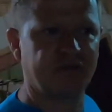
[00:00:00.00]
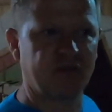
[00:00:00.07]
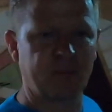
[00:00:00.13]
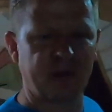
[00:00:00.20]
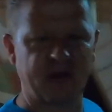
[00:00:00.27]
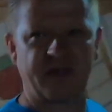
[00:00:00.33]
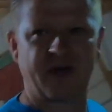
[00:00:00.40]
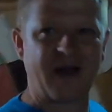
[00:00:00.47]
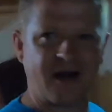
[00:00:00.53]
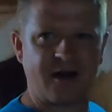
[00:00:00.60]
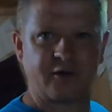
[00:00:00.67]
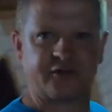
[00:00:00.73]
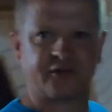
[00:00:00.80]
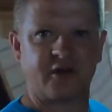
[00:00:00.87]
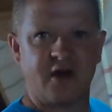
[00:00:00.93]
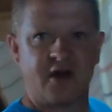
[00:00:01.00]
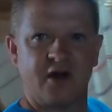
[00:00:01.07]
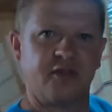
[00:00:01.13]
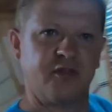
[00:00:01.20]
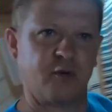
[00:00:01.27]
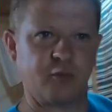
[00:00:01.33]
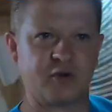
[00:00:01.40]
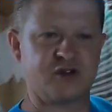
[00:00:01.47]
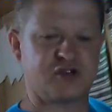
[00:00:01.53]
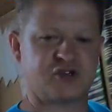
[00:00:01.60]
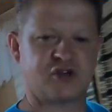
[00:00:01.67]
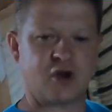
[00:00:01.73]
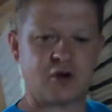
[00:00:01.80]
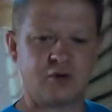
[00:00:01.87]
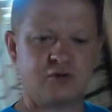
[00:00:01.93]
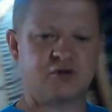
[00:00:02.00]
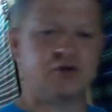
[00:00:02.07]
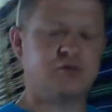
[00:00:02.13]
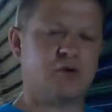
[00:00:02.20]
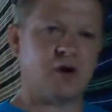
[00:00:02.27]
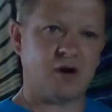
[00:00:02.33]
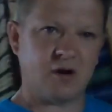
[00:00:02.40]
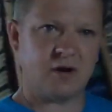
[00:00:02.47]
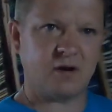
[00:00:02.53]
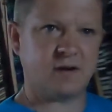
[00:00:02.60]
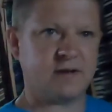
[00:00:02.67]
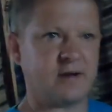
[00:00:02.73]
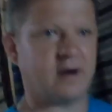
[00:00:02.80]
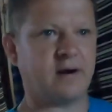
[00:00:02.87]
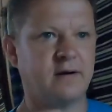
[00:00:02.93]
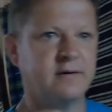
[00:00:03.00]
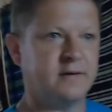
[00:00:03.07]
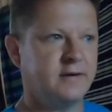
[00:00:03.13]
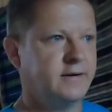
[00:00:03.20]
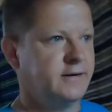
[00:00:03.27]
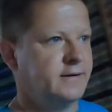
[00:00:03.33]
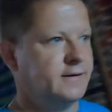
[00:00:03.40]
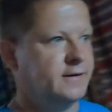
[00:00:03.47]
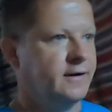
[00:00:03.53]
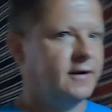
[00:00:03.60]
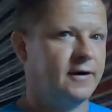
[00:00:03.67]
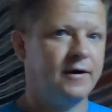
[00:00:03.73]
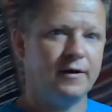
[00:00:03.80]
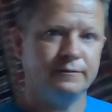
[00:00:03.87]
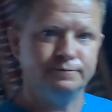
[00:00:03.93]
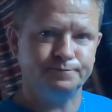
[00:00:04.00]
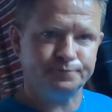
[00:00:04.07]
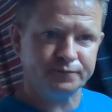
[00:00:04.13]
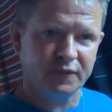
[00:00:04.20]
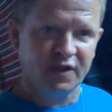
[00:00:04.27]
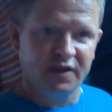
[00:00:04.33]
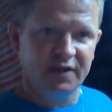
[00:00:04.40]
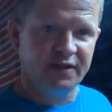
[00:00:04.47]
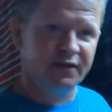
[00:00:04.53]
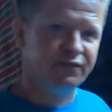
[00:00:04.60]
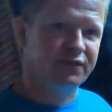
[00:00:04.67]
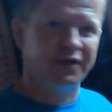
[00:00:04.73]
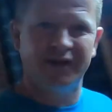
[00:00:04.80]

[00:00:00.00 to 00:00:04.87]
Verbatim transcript: of the bit of the house that we showed you earlier. Um, it